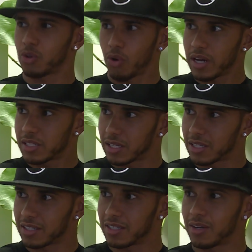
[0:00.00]
It's
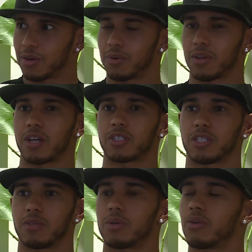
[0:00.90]
crazy.
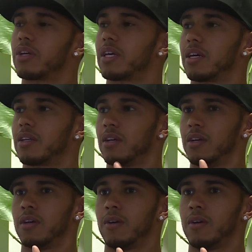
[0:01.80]
Last year we already hit